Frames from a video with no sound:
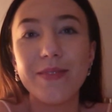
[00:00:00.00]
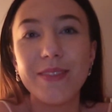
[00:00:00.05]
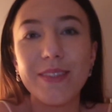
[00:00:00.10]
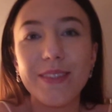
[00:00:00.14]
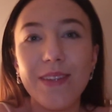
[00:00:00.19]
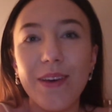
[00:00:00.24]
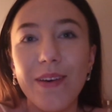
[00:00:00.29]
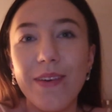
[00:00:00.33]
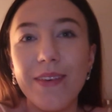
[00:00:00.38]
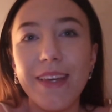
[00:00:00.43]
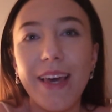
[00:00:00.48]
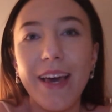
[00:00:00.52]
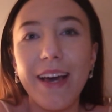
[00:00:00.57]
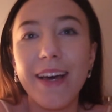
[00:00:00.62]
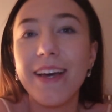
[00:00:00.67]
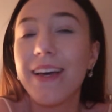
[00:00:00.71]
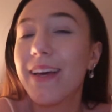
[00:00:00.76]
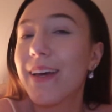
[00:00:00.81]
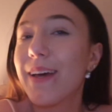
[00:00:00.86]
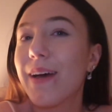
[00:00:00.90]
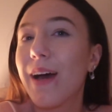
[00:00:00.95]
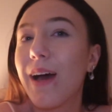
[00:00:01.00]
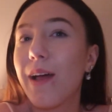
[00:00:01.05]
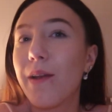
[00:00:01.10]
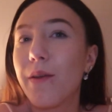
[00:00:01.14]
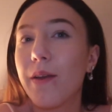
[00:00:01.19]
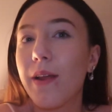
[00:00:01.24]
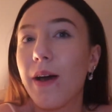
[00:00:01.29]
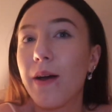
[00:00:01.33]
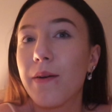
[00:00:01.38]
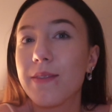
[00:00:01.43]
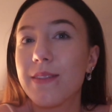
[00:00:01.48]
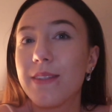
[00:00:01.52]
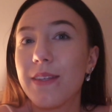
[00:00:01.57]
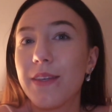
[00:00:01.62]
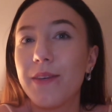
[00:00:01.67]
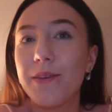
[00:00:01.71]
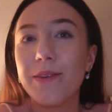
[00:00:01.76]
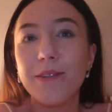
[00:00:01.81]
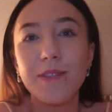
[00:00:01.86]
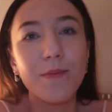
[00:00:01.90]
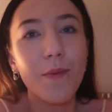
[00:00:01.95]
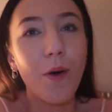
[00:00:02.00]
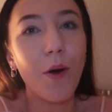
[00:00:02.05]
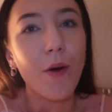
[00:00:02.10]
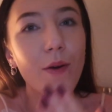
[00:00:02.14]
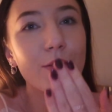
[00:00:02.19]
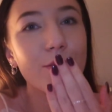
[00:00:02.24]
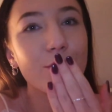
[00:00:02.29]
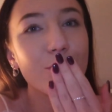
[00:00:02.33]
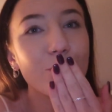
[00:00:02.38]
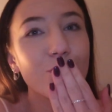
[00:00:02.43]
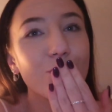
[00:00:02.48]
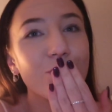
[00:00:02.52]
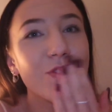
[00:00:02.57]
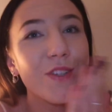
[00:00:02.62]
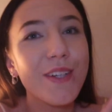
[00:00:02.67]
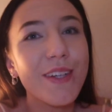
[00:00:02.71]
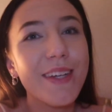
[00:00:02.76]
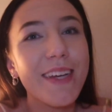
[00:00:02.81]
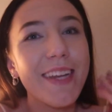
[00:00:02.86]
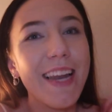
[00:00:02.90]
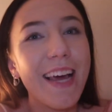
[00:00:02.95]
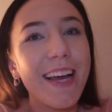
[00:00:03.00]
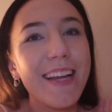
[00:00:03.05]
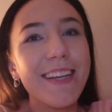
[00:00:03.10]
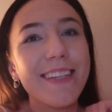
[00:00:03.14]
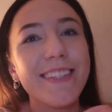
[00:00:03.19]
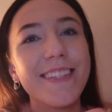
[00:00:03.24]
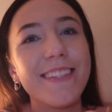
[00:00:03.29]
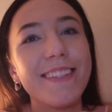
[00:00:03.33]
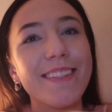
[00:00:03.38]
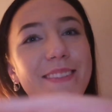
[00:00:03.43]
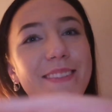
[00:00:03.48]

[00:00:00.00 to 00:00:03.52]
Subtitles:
So yeah, and I will see you tomorrow. Good night.